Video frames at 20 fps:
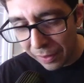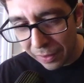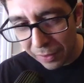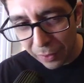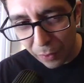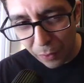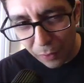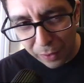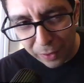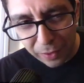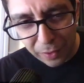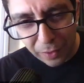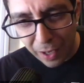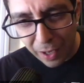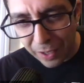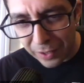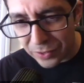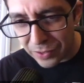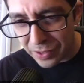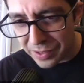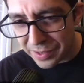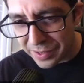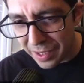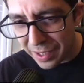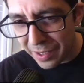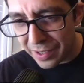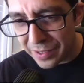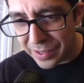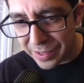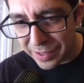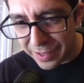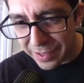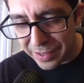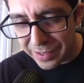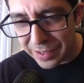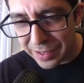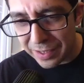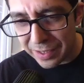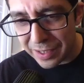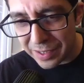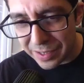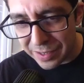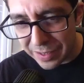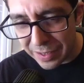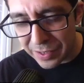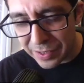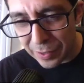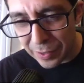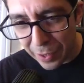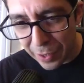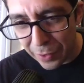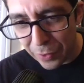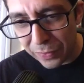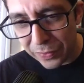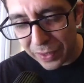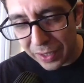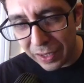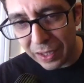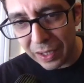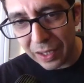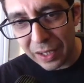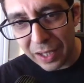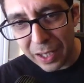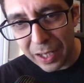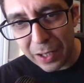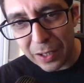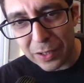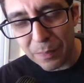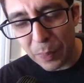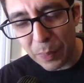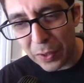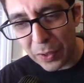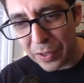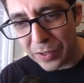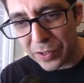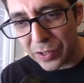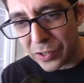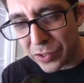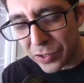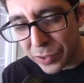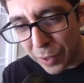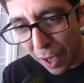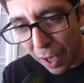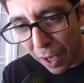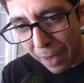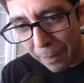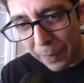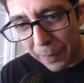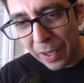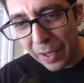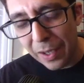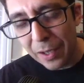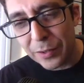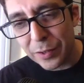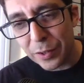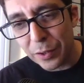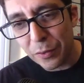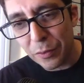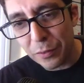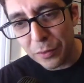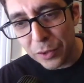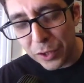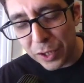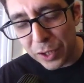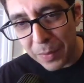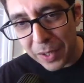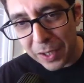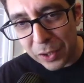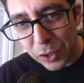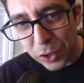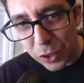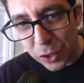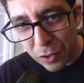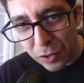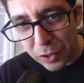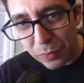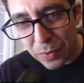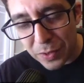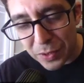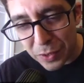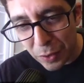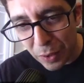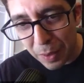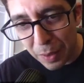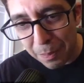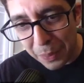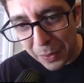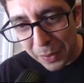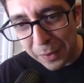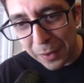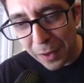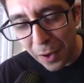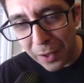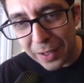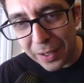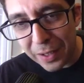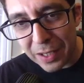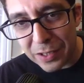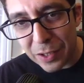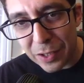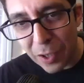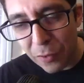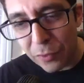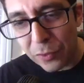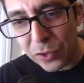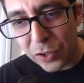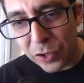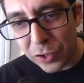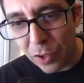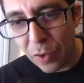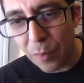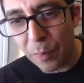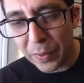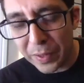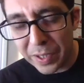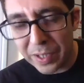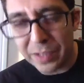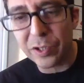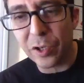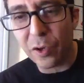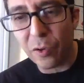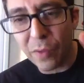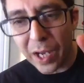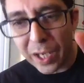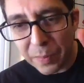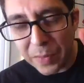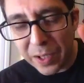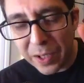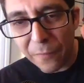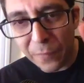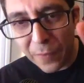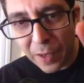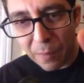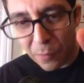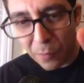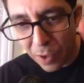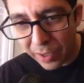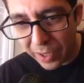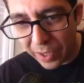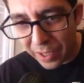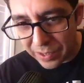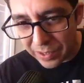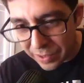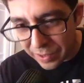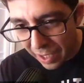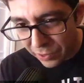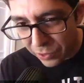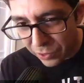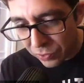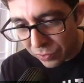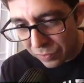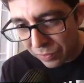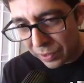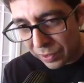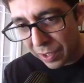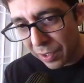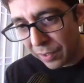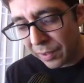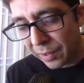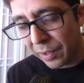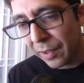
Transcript: Corey Goode actually sent a cease and desist letter thinking he could put a stop to who Jimmy Church was going to put on his own show. Please correct me if I'm wrong. Is that true, Leon?